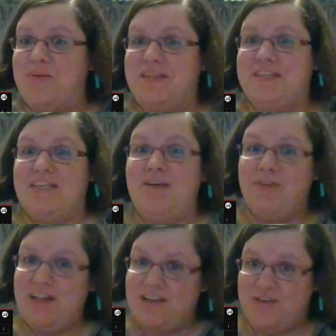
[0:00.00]
with
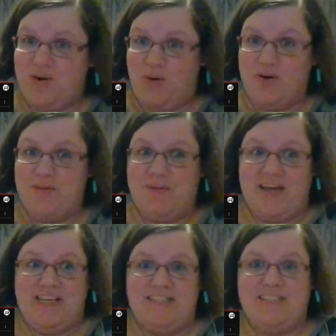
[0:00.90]
several other
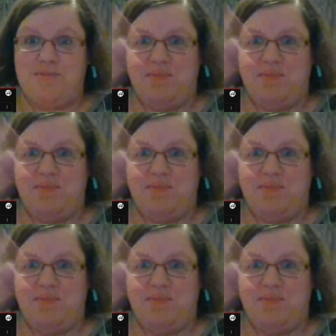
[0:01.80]
orbits.